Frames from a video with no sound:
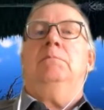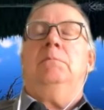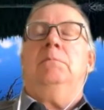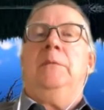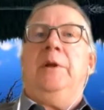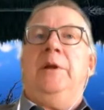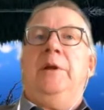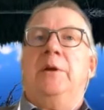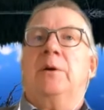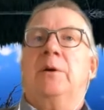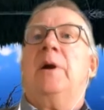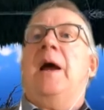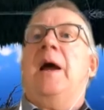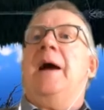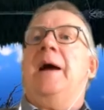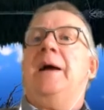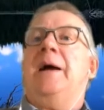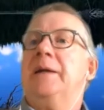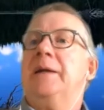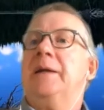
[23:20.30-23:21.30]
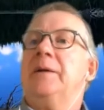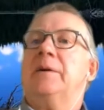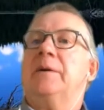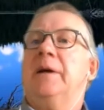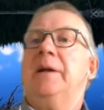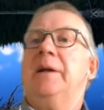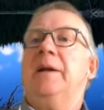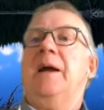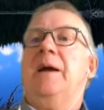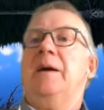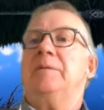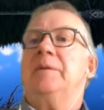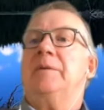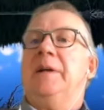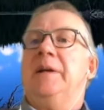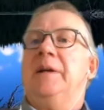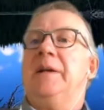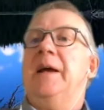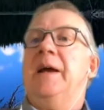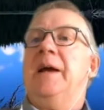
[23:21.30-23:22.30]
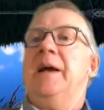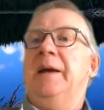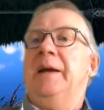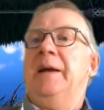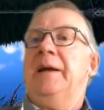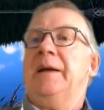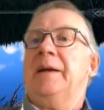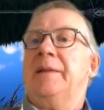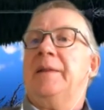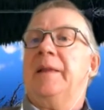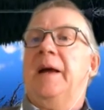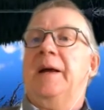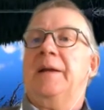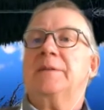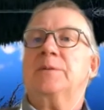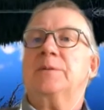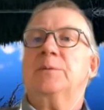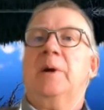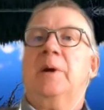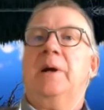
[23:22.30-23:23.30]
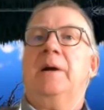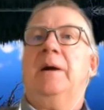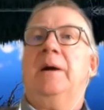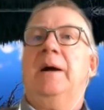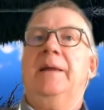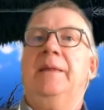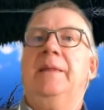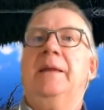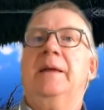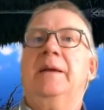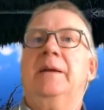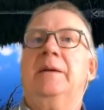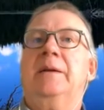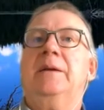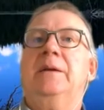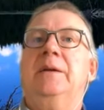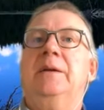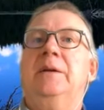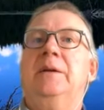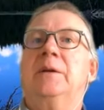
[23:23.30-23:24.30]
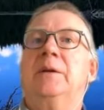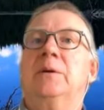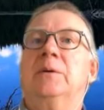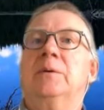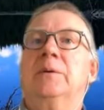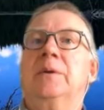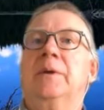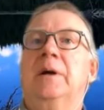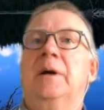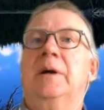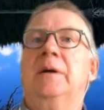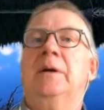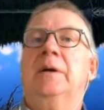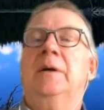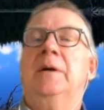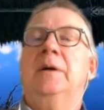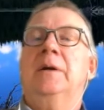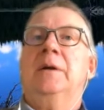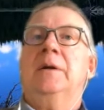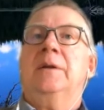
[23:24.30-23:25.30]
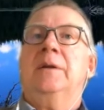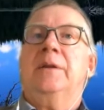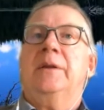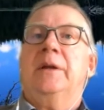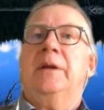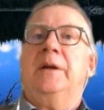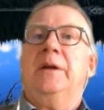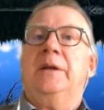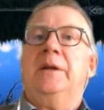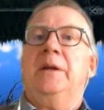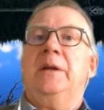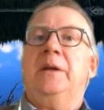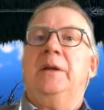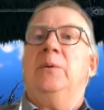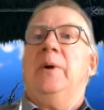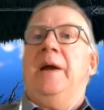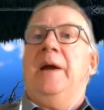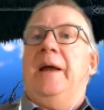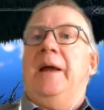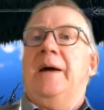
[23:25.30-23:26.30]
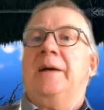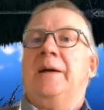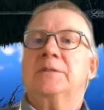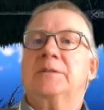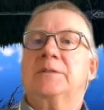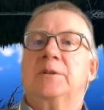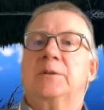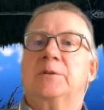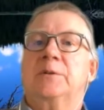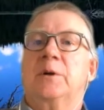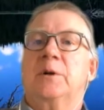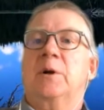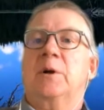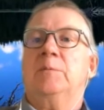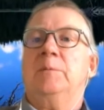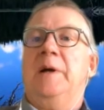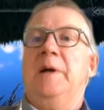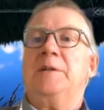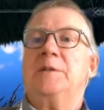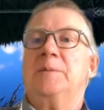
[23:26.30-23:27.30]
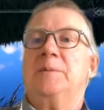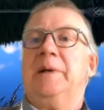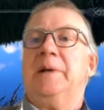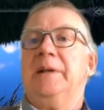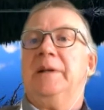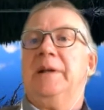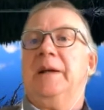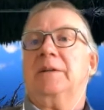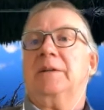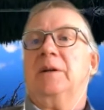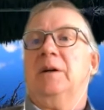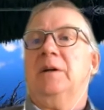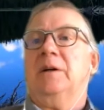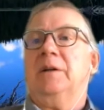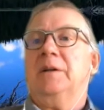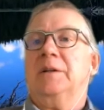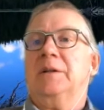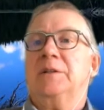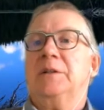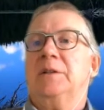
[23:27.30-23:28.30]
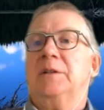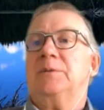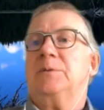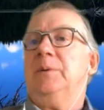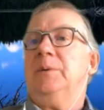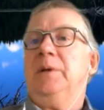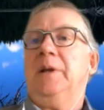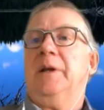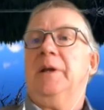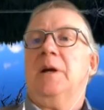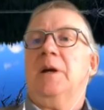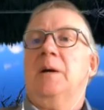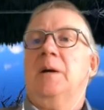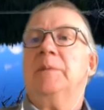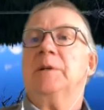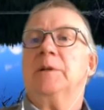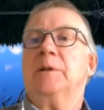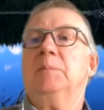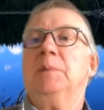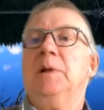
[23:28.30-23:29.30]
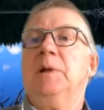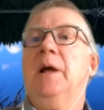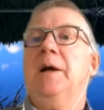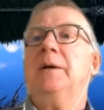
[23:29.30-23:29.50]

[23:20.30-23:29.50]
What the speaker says: you're accurate every day, and that's where I think, the UAS or drone measurement technologies really come into play.